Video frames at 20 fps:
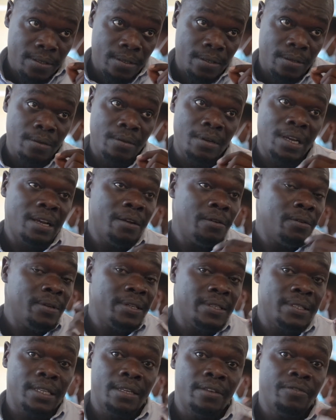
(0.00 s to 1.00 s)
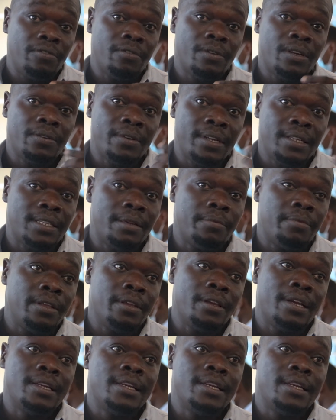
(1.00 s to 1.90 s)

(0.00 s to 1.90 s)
I always say if you want to write something,